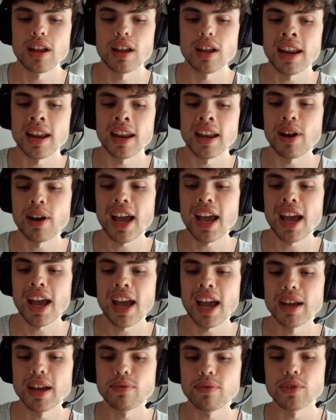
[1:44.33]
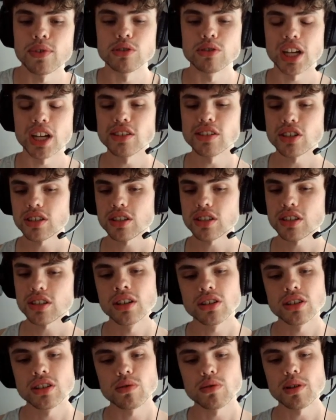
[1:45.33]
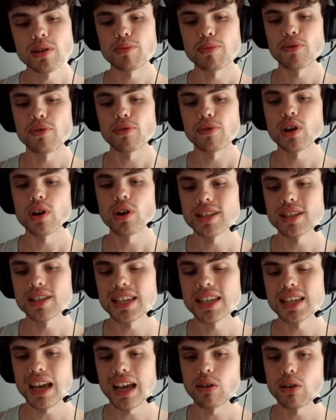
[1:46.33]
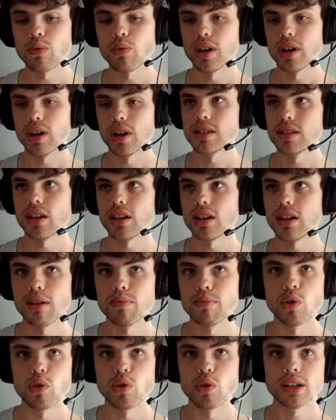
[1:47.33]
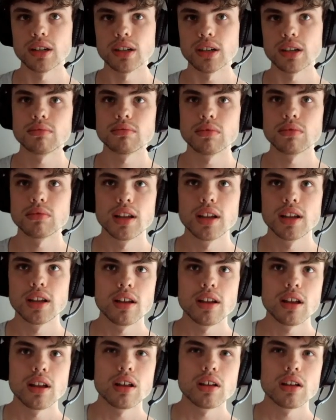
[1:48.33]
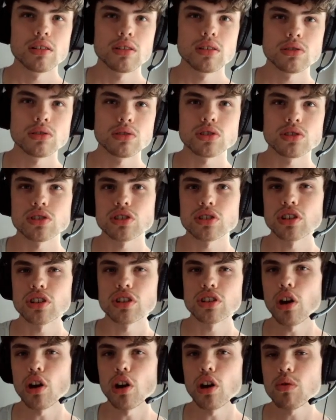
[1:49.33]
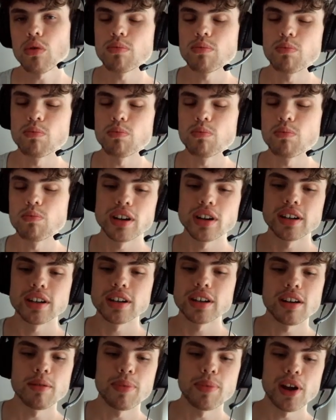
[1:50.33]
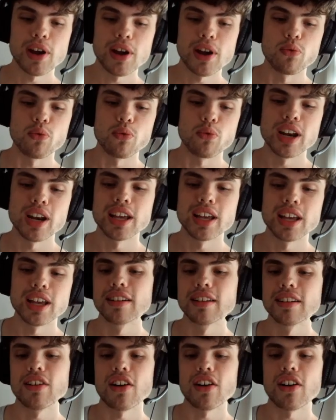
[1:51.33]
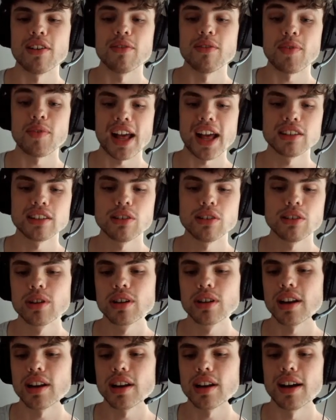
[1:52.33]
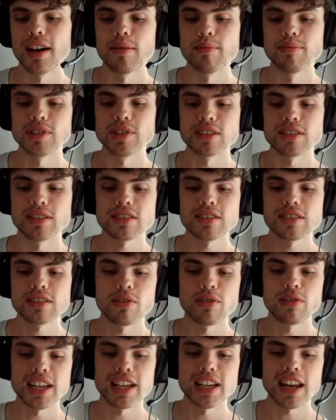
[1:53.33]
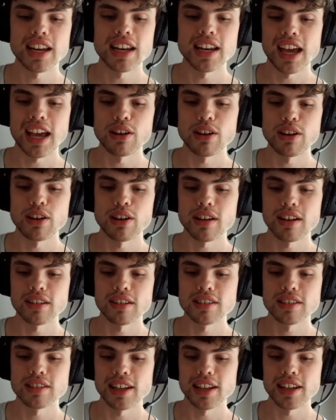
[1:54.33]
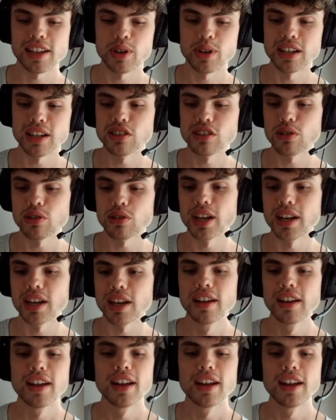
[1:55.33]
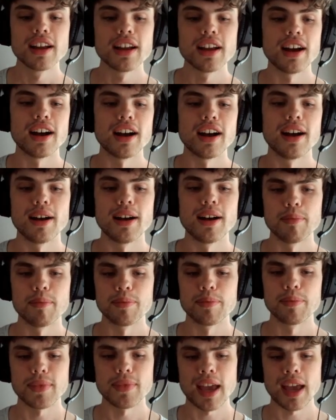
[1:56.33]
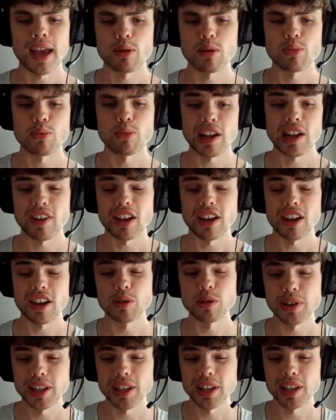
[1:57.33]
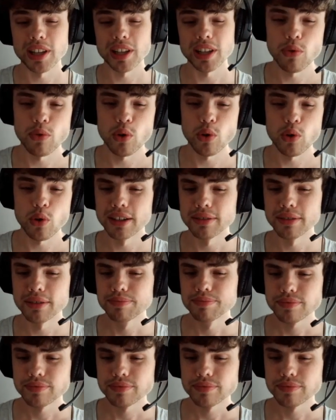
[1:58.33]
and now I have made a few changes to it. Before, this deck was a lot more slow, more about winning on value, just slowly getting ahead with cards like We Can Do It. Um, at one point, I ran triple California,